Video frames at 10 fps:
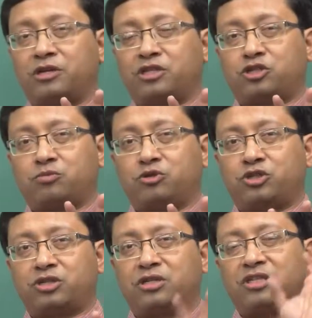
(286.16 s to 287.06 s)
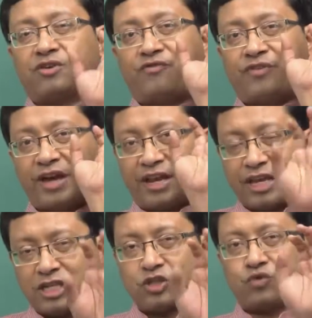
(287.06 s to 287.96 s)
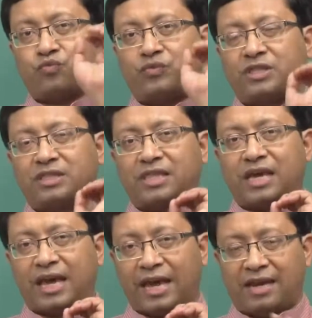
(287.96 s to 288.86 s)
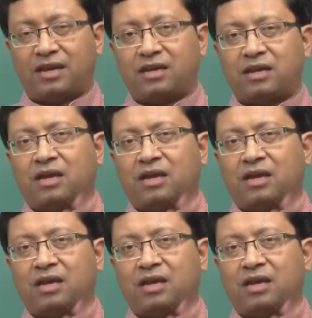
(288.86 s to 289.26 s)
distribution the variance with n